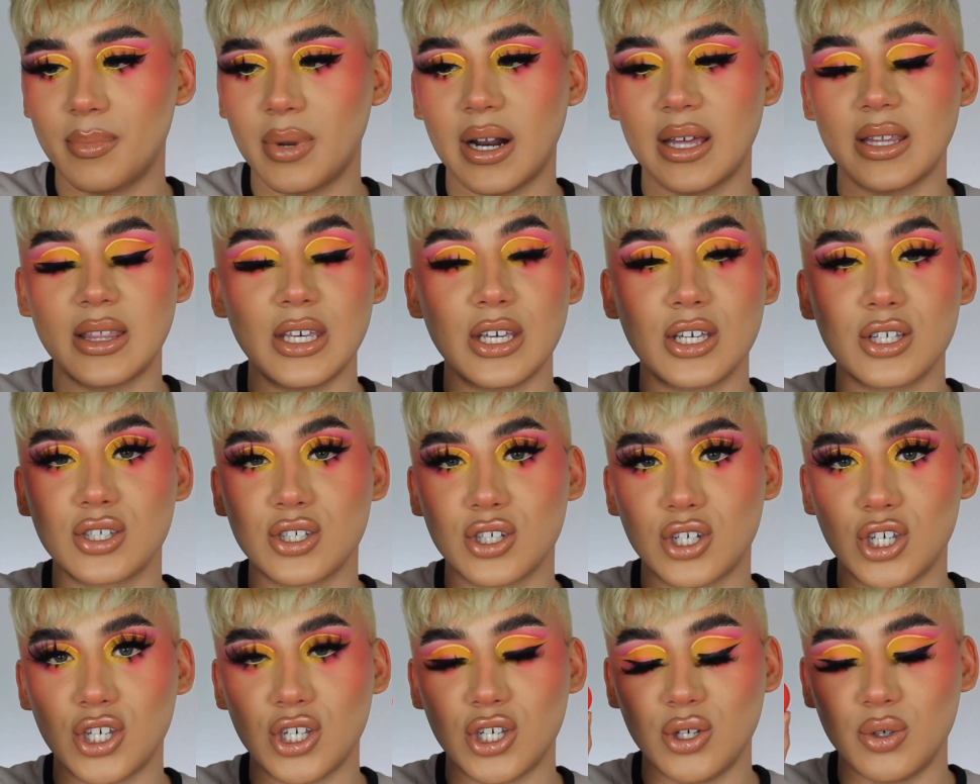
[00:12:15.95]
but I think it's a
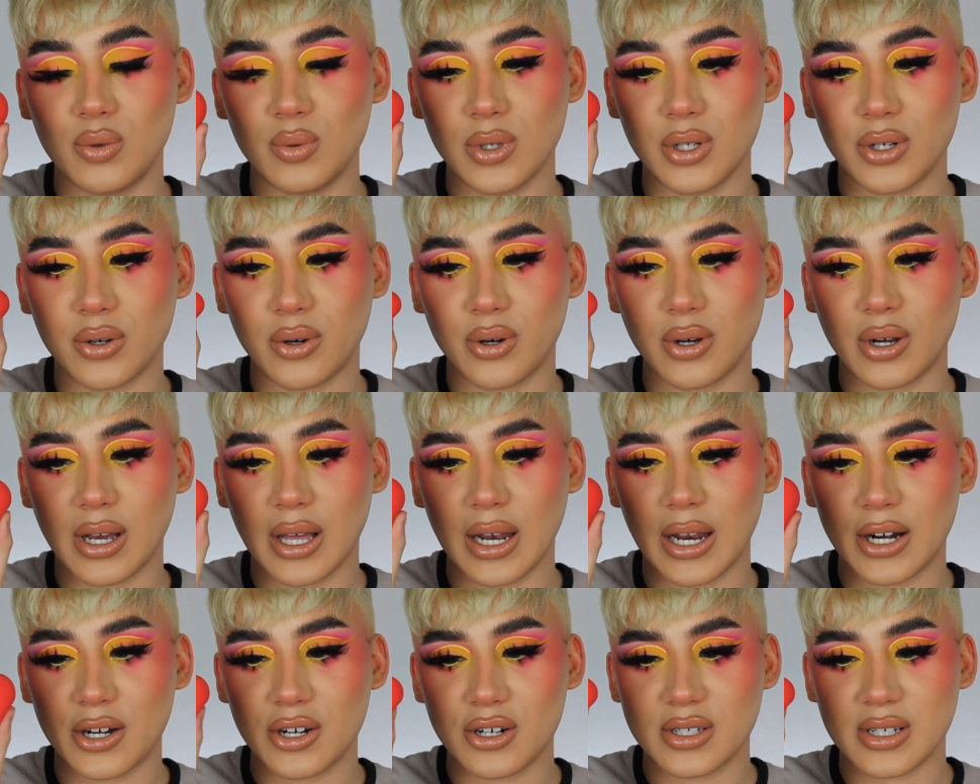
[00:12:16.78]
cute little
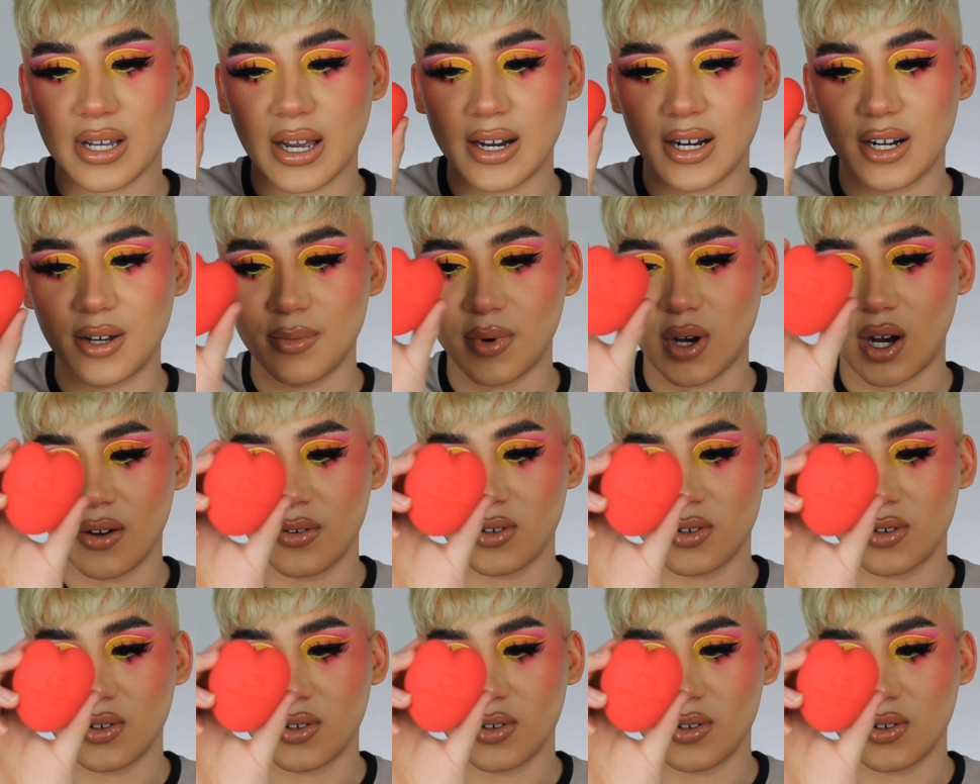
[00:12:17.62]
collector's item